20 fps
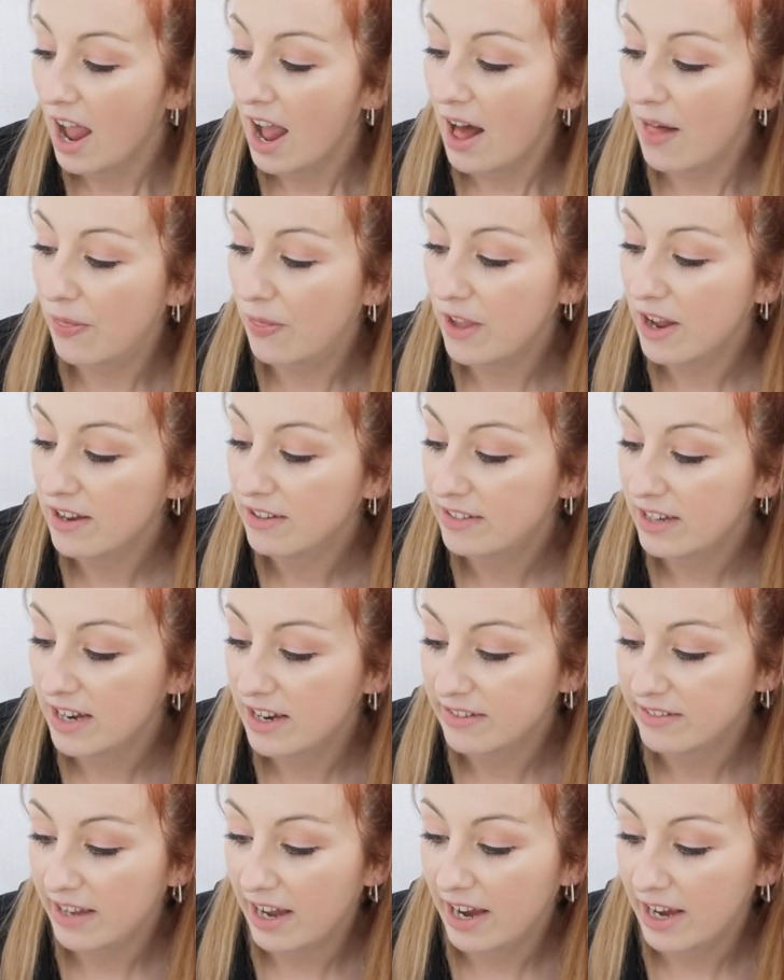And this
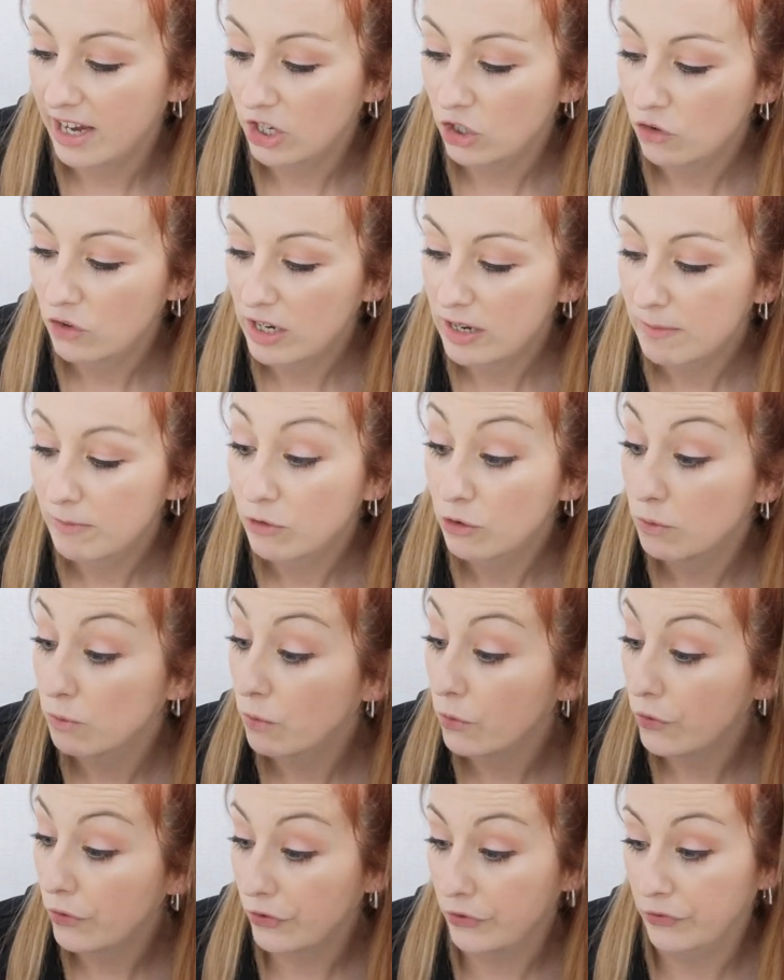is a cream to
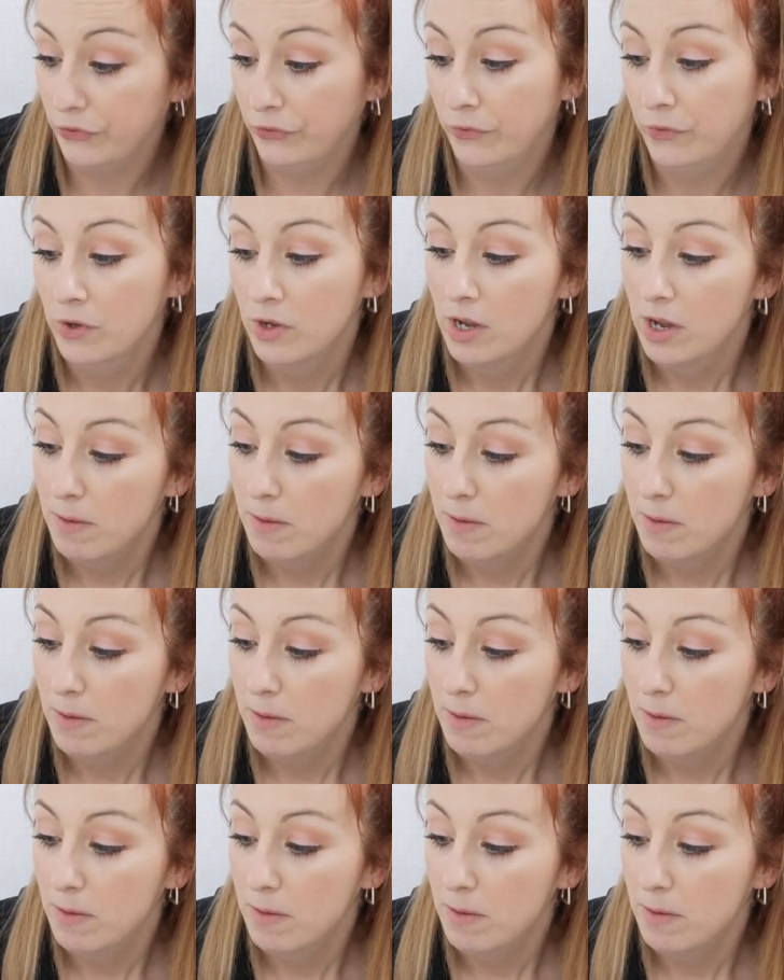oil,